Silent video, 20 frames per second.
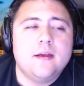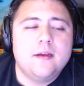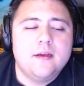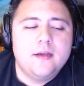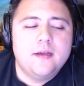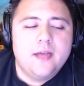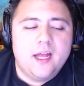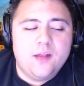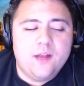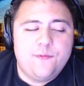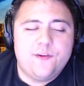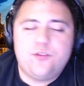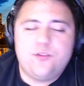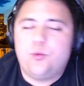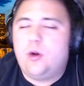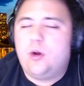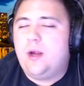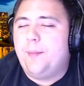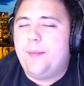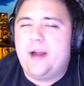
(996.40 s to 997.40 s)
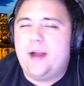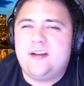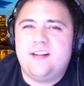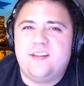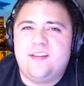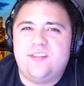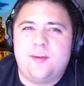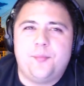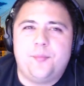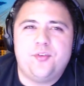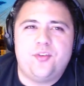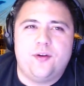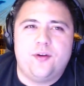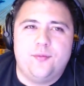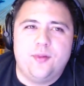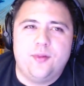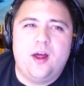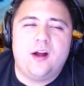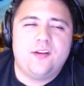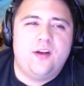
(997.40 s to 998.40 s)
Hello, friends, and welcome back to this episode
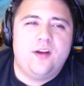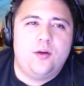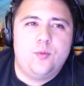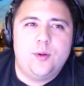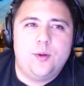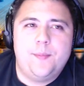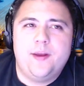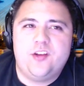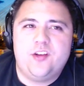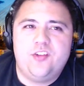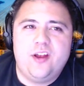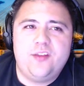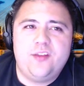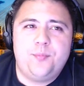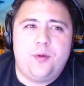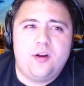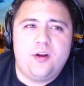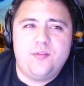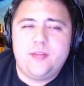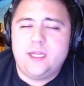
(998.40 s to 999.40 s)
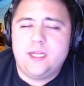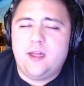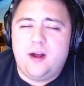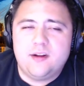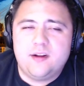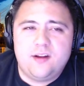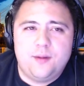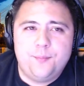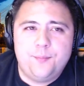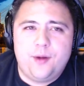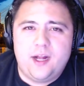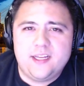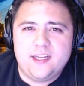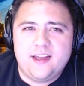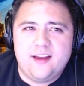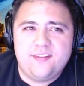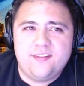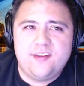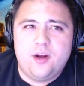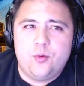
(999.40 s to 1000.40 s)
of Locked On Winnipeg Jets, part of the Locked On
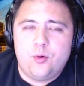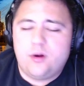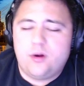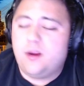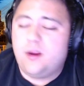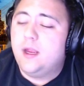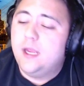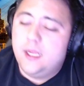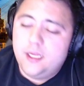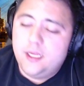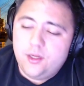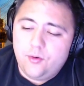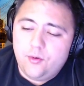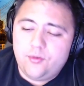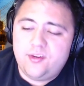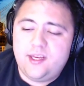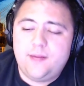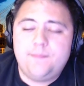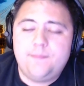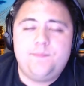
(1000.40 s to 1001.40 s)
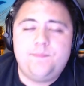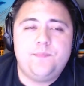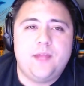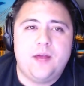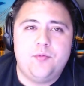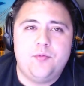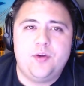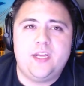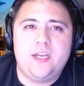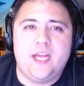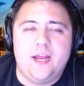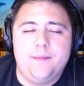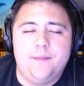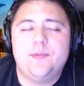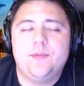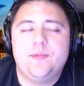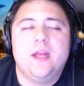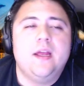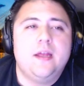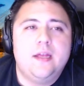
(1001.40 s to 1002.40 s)
Podcast Network, your team every day.
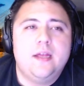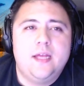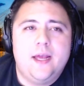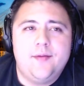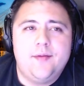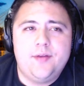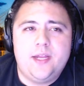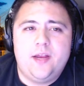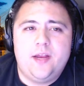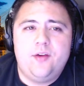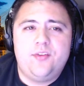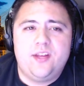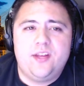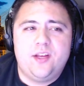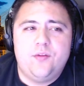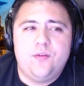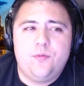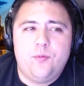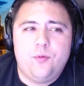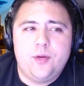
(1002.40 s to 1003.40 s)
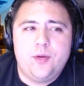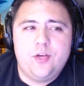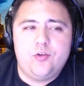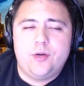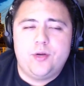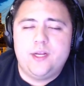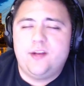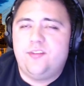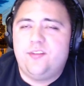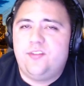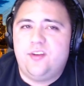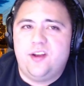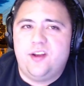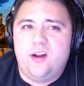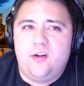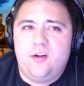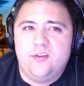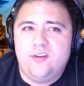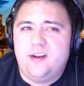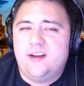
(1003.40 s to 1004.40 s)
Everydayers, thank you for rejoining us
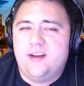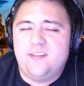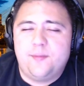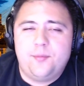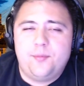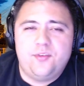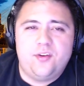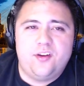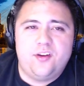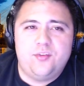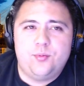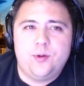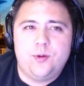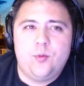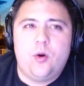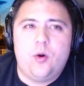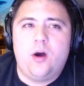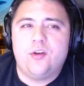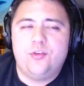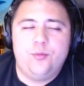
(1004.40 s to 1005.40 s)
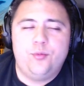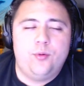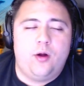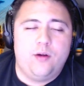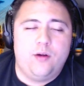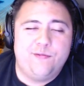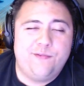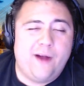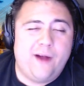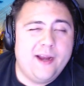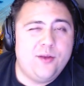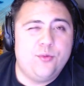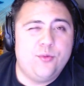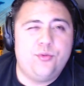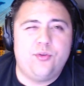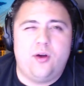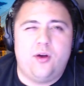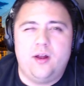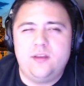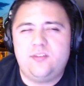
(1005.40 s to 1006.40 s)
on tonight's episode as we walk through our final
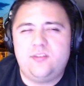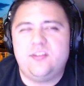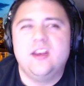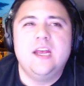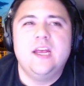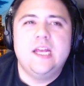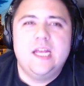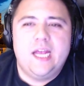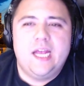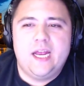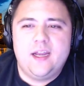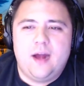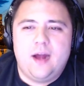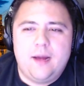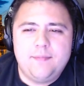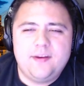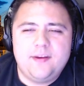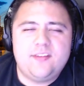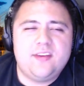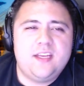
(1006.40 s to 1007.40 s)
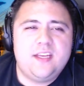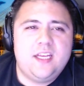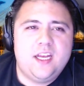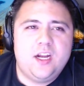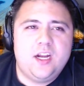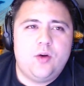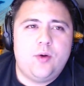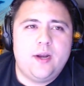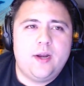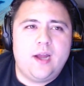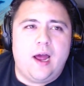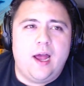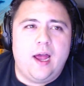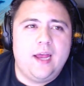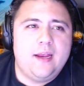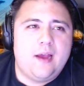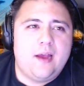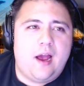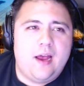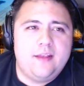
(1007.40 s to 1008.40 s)
thoughts. And obviously, you know what?
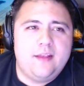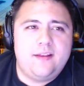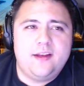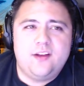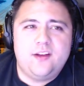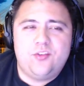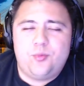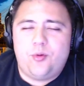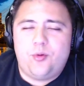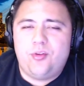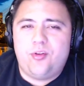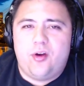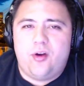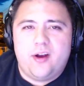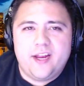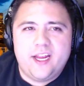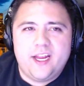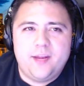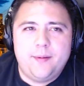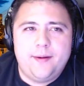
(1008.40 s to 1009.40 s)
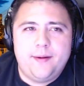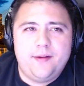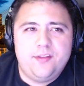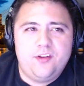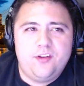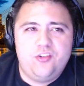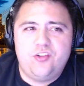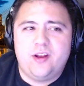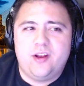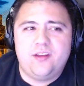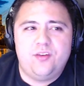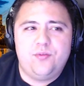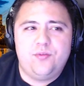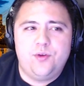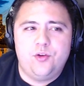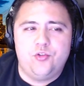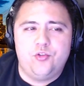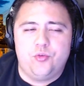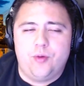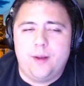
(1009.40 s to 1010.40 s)
I think it's worth talking about the Jets'
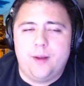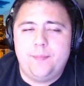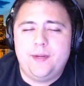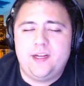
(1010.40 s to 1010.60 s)
future, right?